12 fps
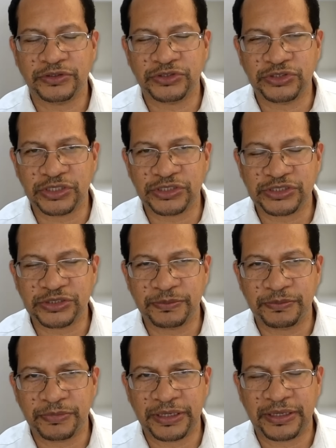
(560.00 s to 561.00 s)
doesn't
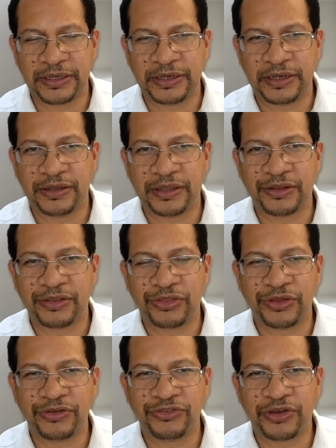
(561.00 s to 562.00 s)
mean that
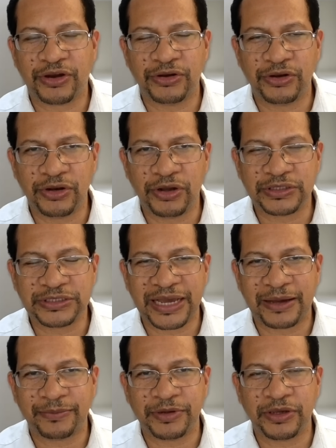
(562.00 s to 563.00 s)
things are not
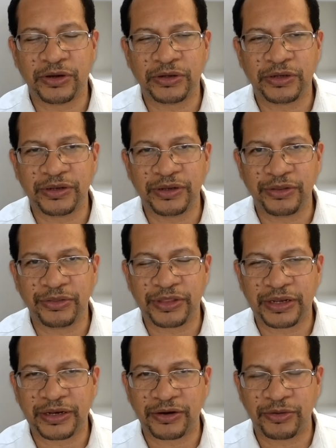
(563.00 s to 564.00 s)
happening underneath
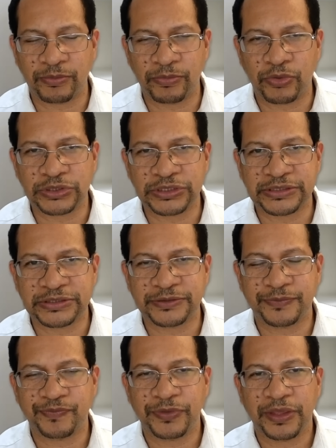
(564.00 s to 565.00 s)
that are important.
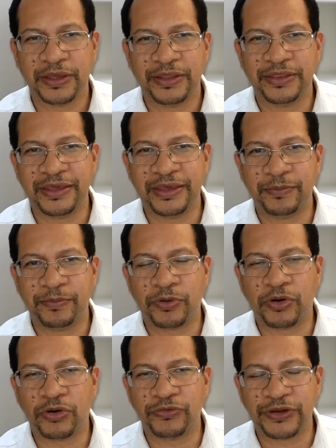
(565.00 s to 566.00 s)
The
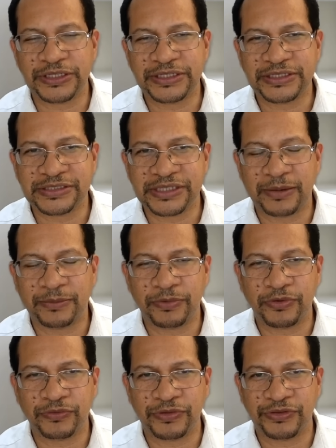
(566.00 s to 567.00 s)
perfect
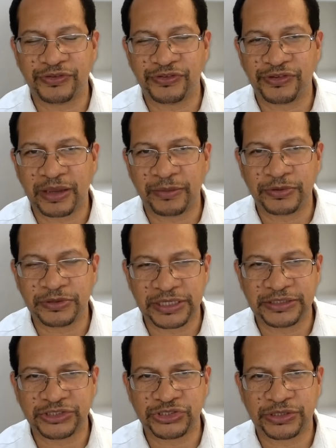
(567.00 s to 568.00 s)
example of this is
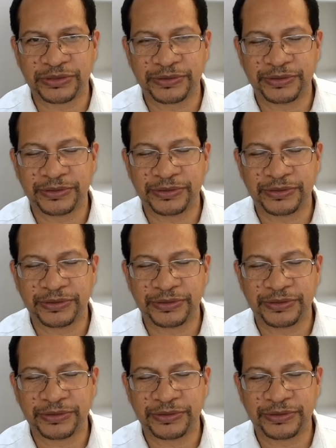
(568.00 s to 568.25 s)
hypertension.